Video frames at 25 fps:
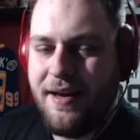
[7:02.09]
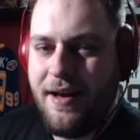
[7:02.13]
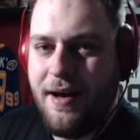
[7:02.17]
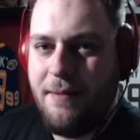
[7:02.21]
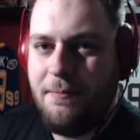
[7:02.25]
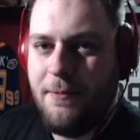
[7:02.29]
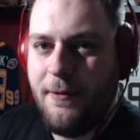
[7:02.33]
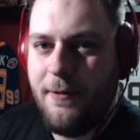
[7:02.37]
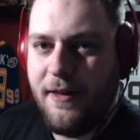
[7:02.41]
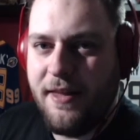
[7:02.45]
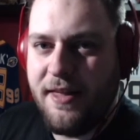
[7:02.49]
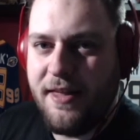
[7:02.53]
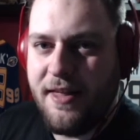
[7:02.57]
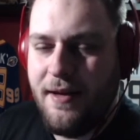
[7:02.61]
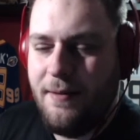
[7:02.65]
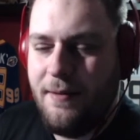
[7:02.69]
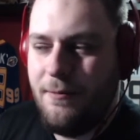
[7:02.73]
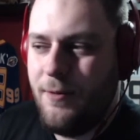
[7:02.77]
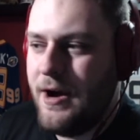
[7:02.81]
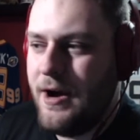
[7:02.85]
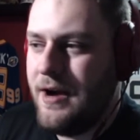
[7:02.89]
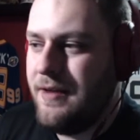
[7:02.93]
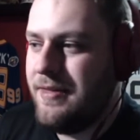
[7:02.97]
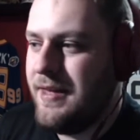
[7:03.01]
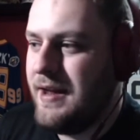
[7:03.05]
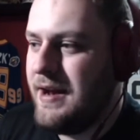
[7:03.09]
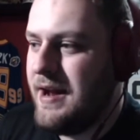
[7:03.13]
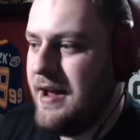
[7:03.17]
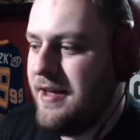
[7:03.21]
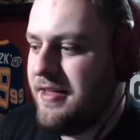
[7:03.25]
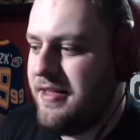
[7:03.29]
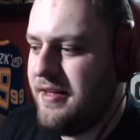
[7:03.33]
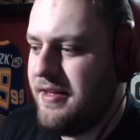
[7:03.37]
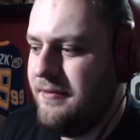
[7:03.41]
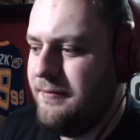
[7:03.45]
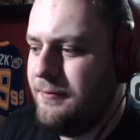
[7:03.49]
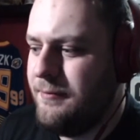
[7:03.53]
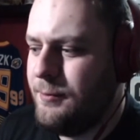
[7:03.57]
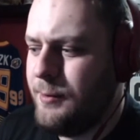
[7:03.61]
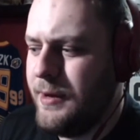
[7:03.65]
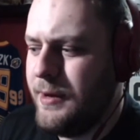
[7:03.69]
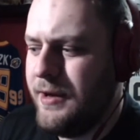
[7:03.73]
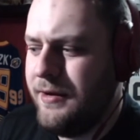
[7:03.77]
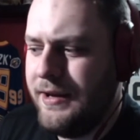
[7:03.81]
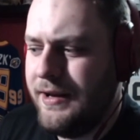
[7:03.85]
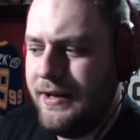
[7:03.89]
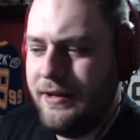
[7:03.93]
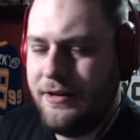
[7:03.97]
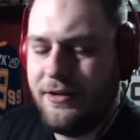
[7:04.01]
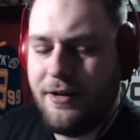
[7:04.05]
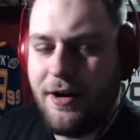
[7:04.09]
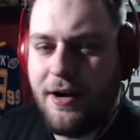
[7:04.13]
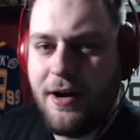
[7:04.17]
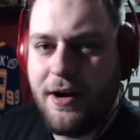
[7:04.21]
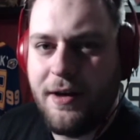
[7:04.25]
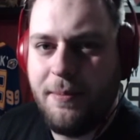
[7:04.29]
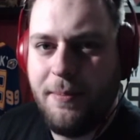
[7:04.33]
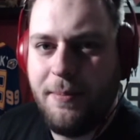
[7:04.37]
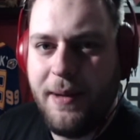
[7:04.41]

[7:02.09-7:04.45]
couple somewhere that has a really dark